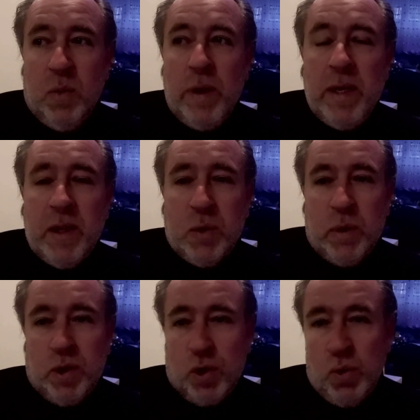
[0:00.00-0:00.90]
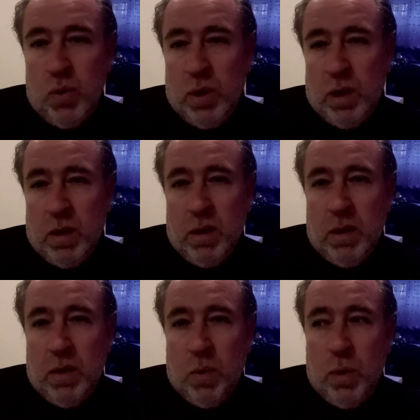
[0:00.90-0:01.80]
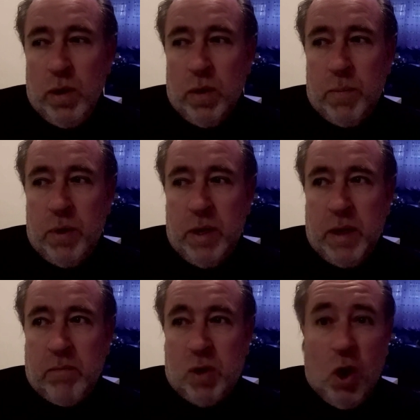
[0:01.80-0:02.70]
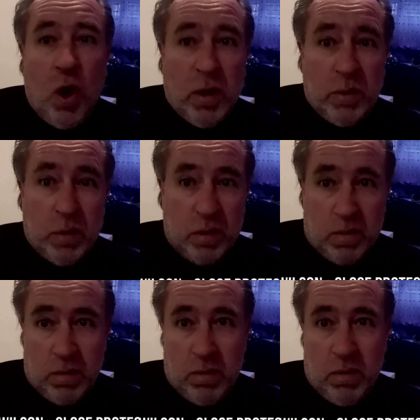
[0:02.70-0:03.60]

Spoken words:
we need to ensure we're not putting guards